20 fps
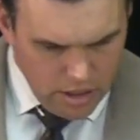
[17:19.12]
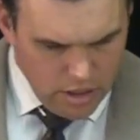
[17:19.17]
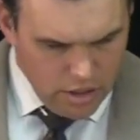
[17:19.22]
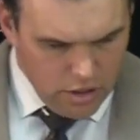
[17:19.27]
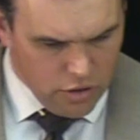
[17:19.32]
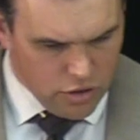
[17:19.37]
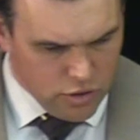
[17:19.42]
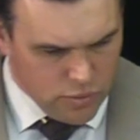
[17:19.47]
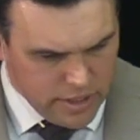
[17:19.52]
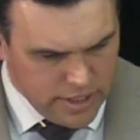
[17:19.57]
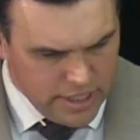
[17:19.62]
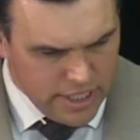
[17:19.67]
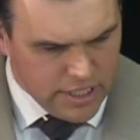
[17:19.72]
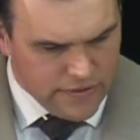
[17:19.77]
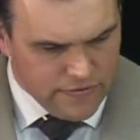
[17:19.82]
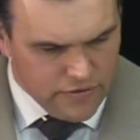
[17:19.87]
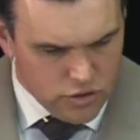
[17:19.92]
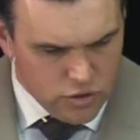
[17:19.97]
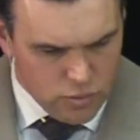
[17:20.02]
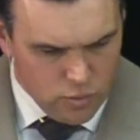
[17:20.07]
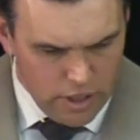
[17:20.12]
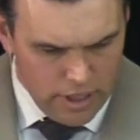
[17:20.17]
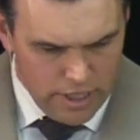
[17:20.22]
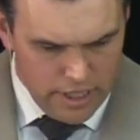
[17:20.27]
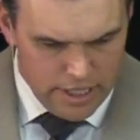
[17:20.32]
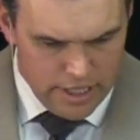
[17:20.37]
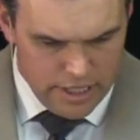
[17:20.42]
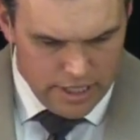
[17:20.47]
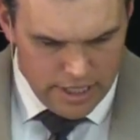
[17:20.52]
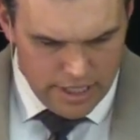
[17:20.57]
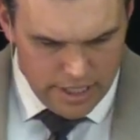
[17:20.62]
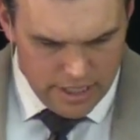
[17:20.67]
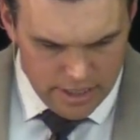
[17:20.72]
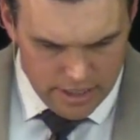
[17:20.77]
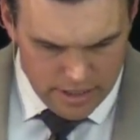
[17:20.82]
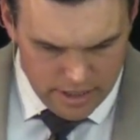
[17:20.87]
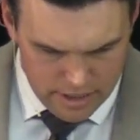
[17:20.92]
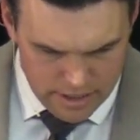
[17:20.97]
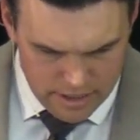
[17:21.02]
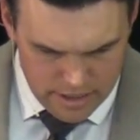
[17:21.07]
Notice what says, verse 1
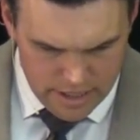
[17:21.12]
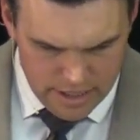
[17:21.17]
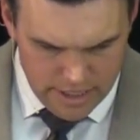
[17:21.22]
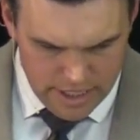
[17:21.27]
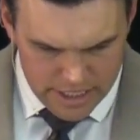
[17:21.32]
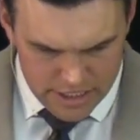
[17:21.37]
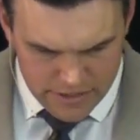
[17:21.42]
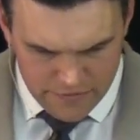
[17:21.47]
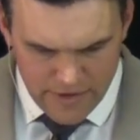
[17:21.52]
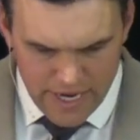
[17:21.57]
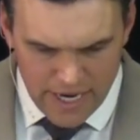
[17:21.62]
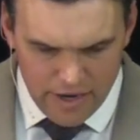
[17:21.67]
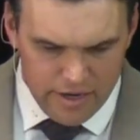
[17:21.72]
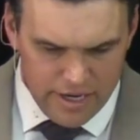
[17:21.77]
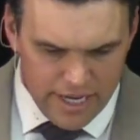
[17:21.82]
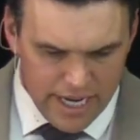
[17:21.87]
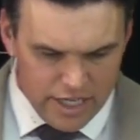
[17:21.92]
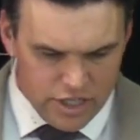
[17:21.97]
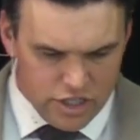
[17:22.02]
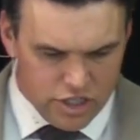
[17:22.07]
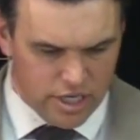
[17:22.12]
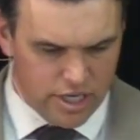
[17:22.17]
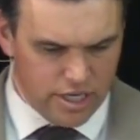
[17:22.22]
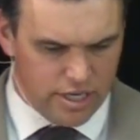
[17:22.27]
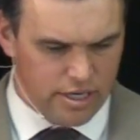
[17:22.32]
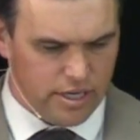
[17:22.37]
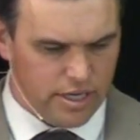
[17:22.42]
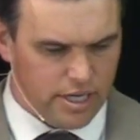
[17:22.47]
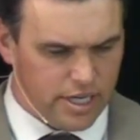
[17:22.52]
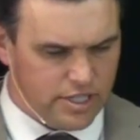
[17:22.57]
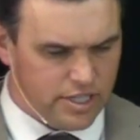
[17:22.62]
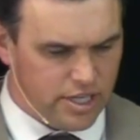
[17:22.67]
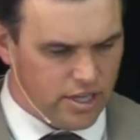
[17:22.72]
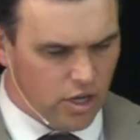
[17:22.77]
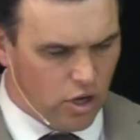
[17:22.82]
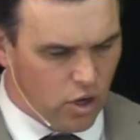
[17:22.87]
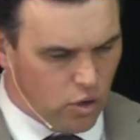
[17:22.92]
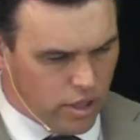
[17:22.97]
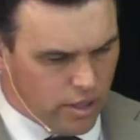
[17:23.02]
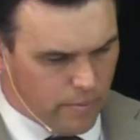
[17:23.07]
His foundation is in the
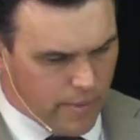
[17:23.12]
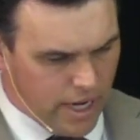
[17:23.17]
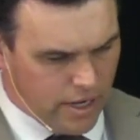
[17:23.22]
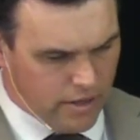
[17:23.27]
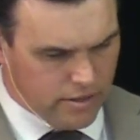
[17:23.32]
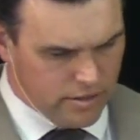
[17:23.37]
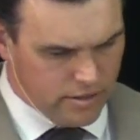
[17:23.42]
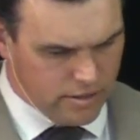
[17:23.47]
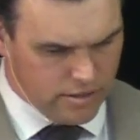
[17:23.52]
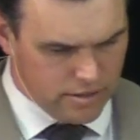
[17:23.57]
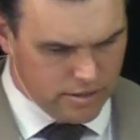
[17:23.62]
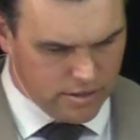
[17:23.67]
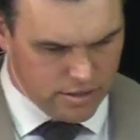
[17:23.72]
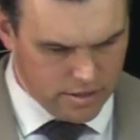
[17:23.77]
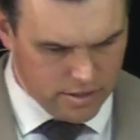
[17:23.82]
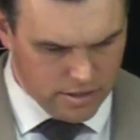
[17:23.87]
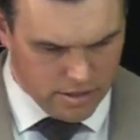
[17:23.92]
holy mountains.